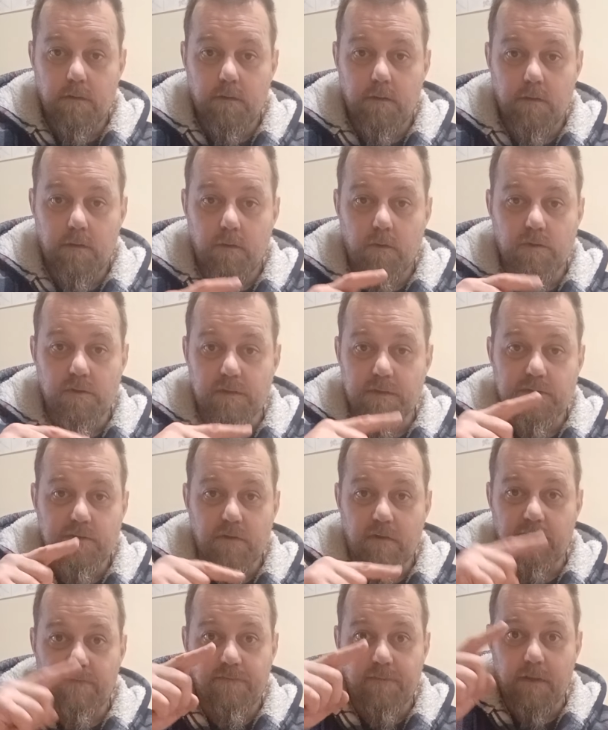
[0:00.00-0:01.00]
Usually
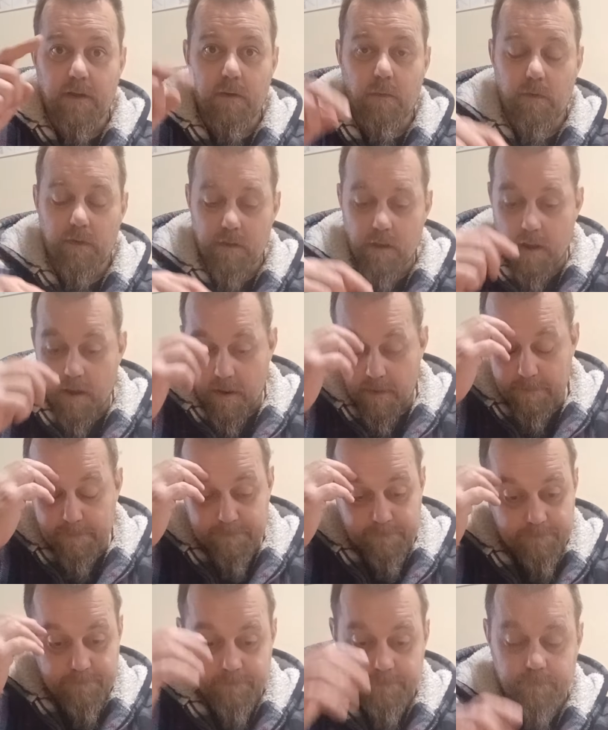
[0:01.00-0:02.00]
sort of
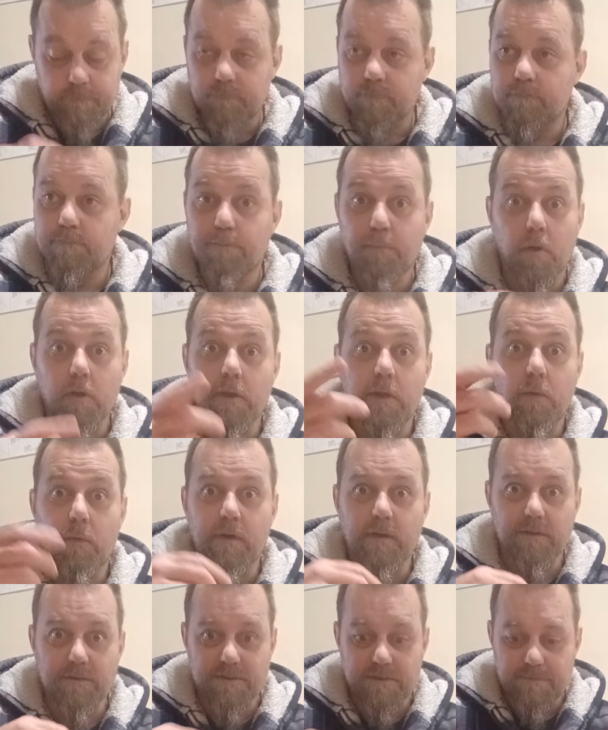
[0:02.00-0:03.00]
pulley
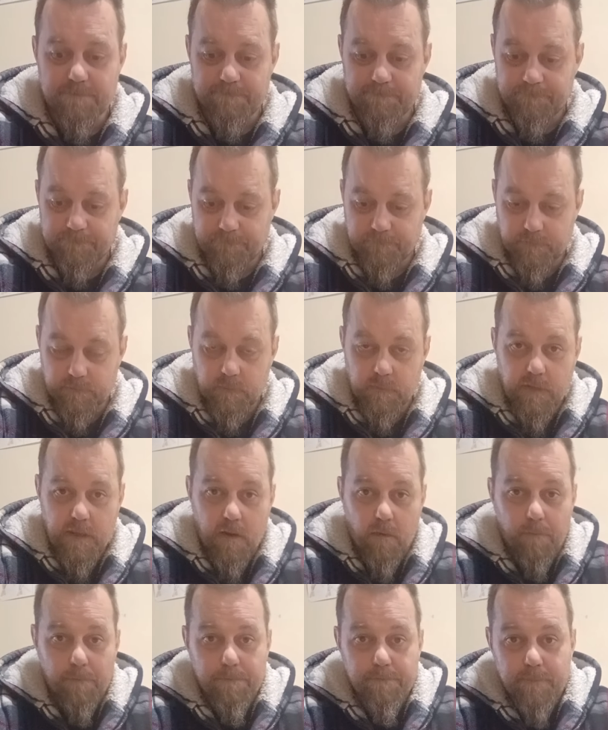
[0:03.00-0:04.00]
wheels.
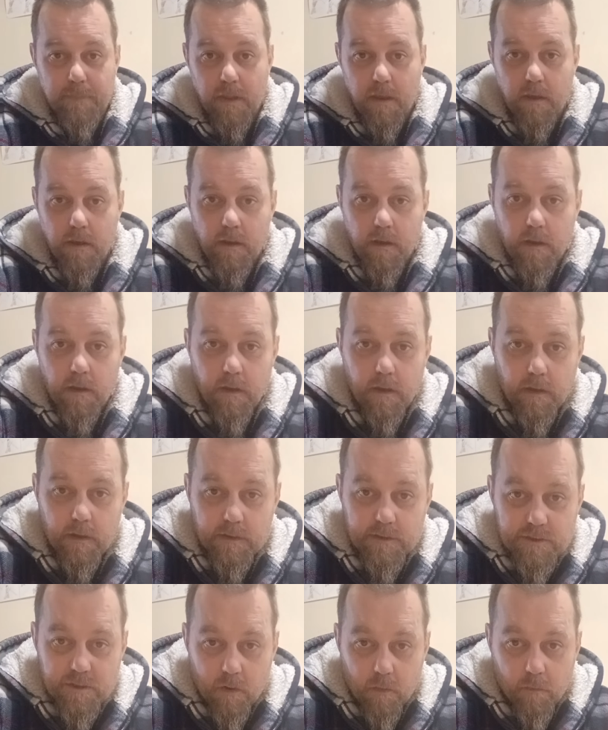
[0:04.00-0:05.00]
Now,
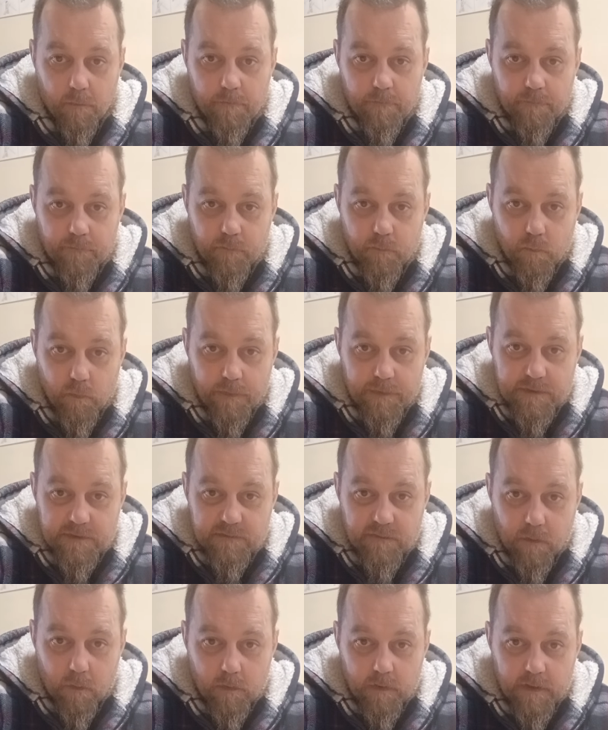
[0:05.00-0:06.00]
so when this
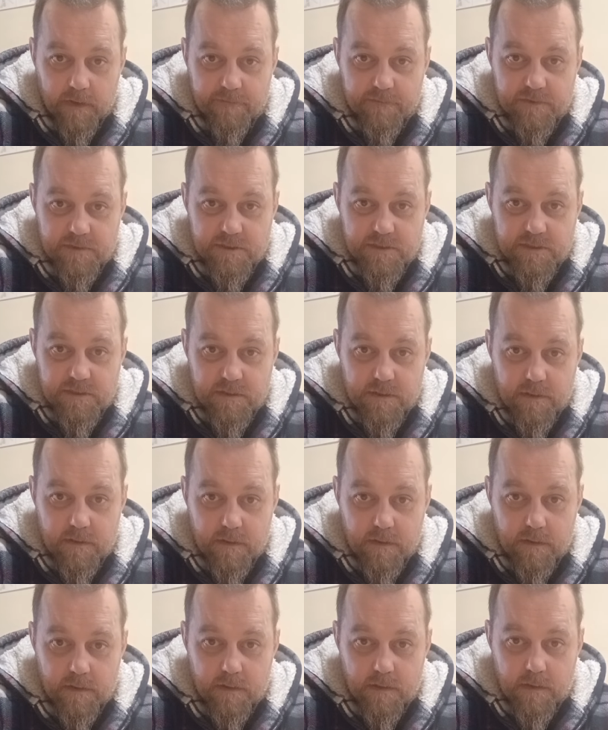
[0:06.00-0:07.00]
toe lifts,
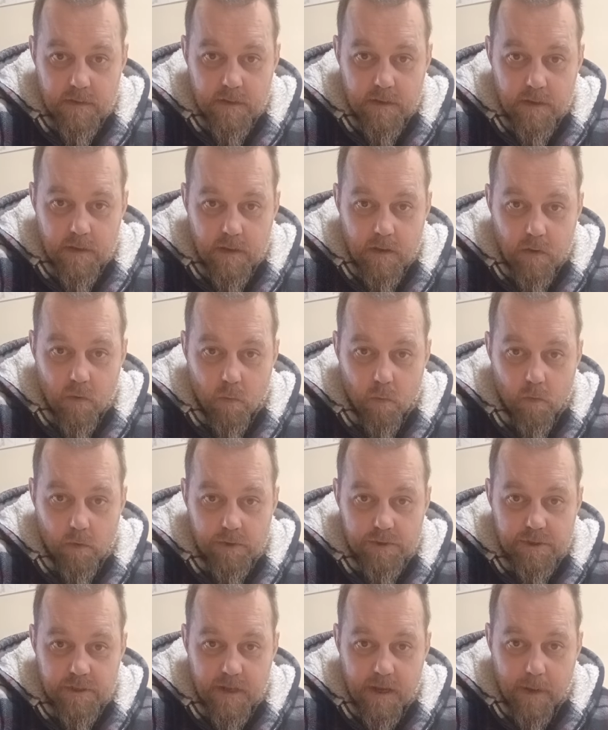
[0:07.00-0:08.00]
what
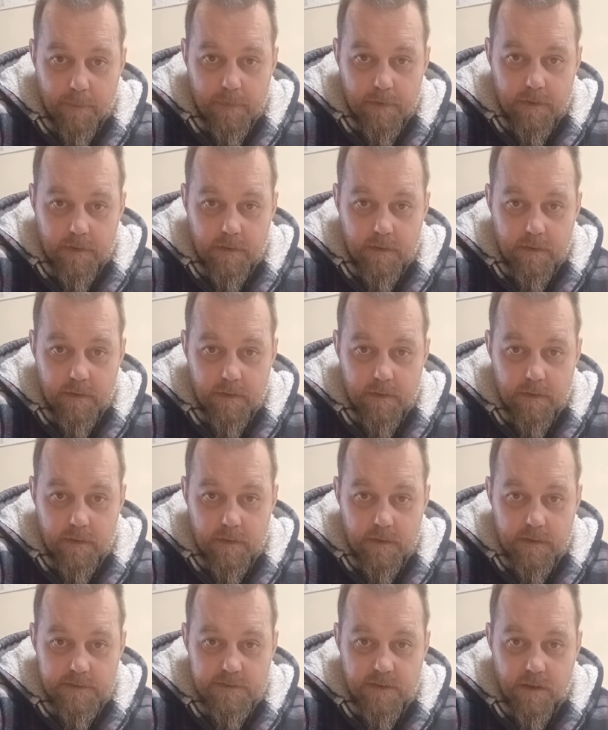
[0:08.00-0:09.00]
should happen
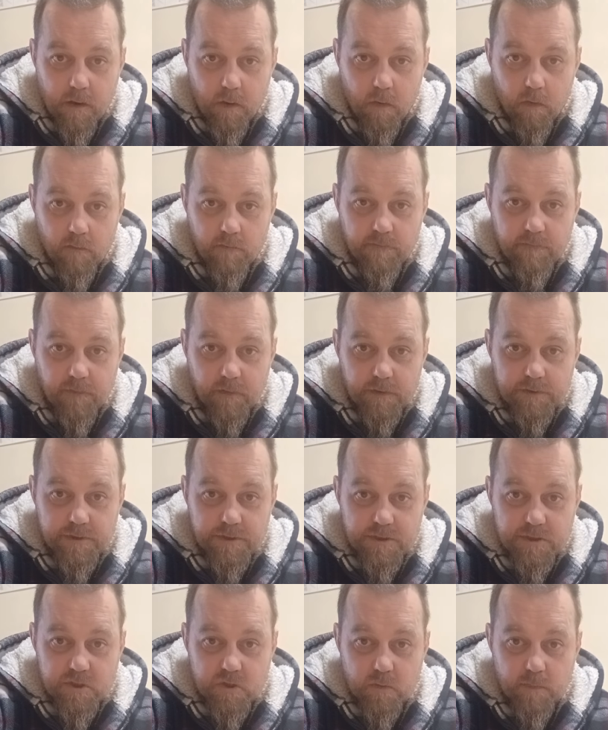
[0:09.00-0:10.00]
is the whole foot
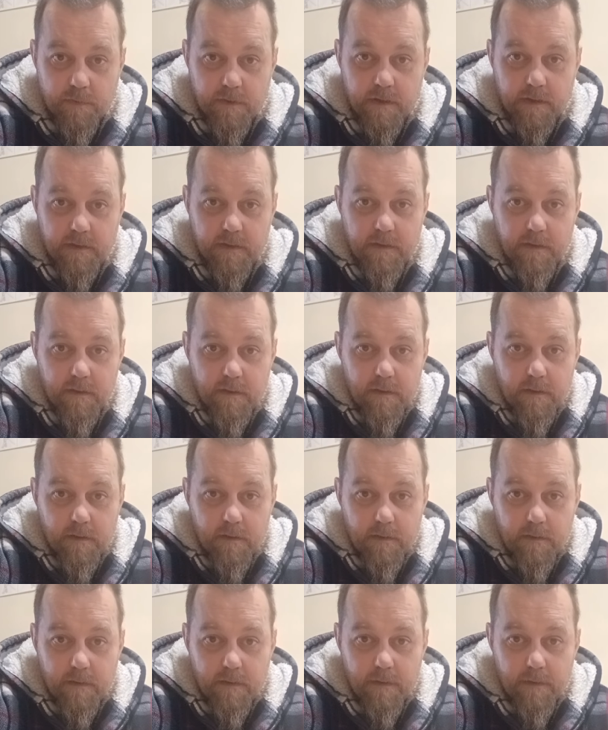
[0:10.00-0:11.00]
should supinate.
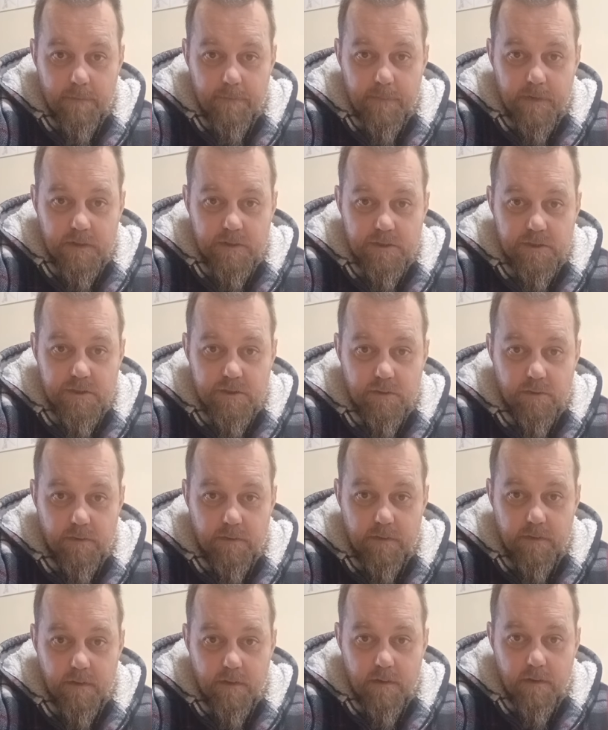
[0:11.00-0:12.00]
Yeah, it
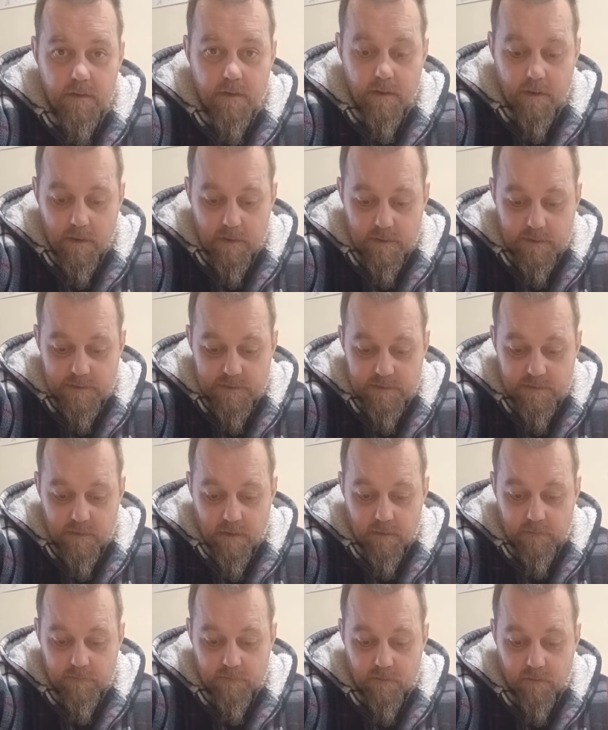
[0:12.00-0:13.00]
should
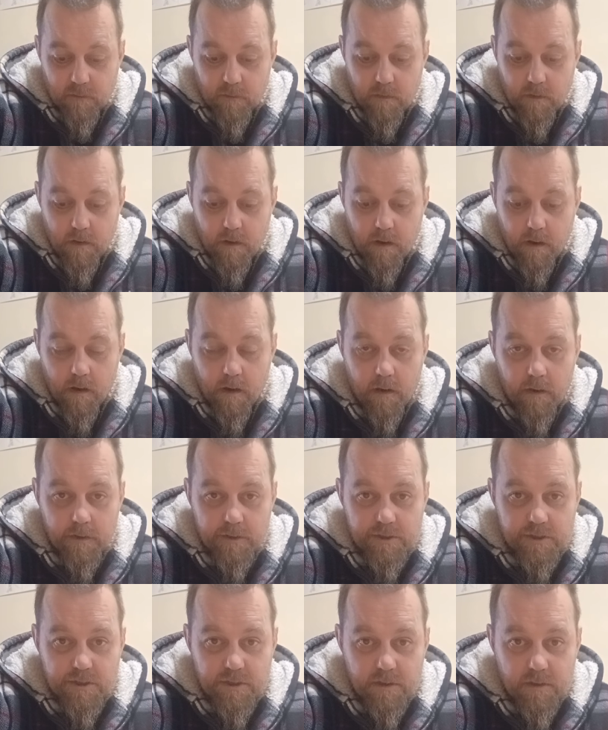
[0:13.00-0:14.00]
start to
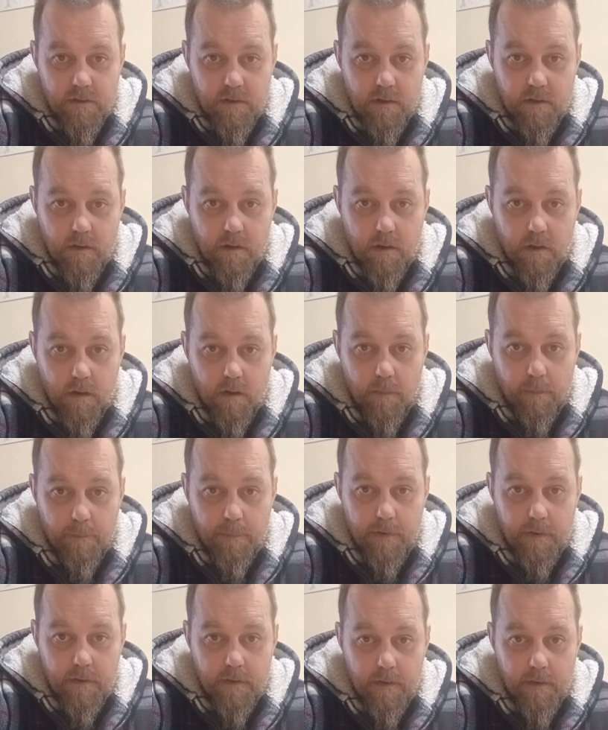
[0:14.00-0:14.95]
arch up.